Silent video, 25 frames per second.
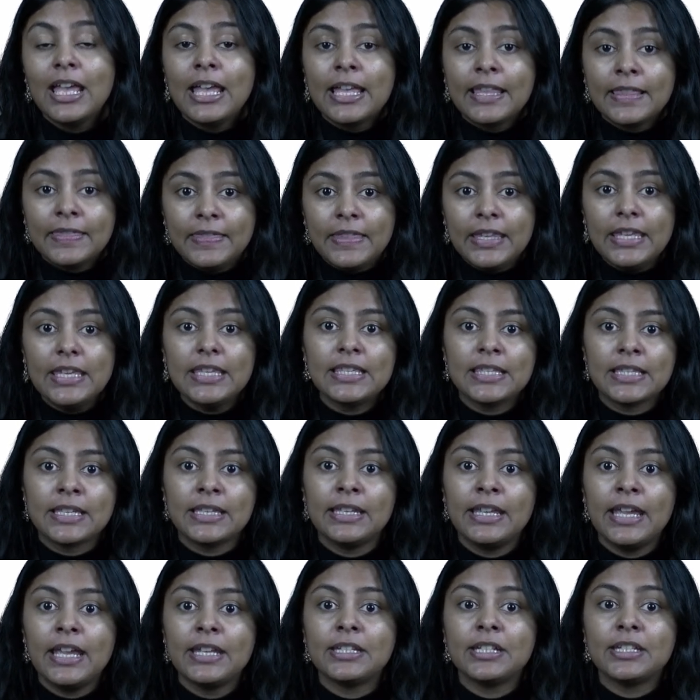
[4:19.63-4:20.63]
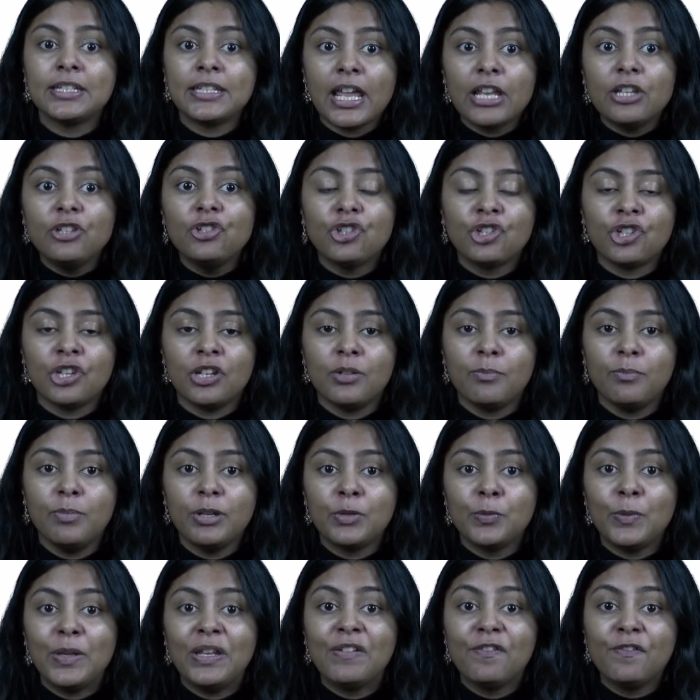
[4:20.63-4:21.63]
These create a tension
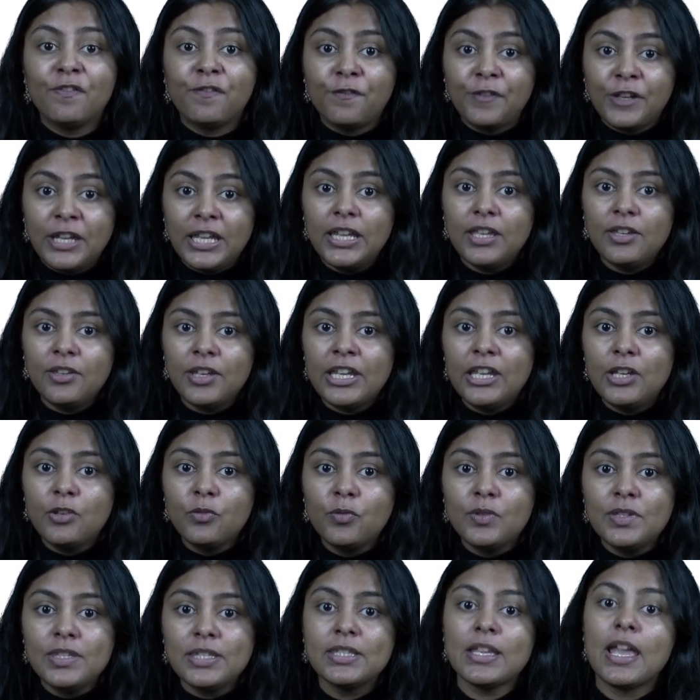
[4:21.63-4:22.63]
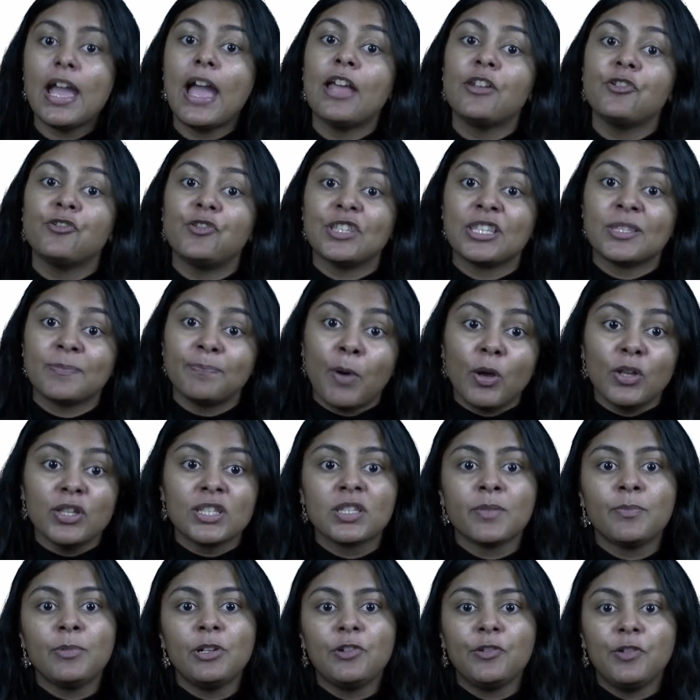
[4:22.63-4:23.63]
between free reuse and
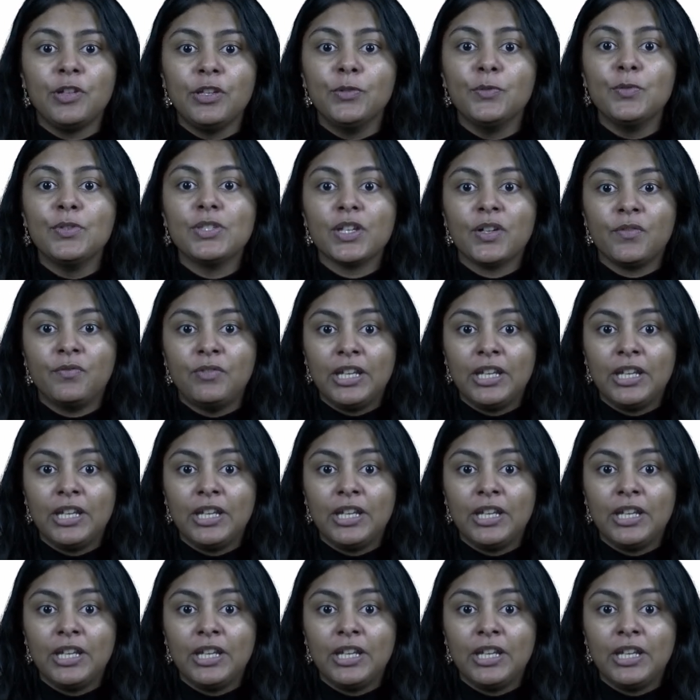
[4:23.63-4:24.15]
responsible reuse of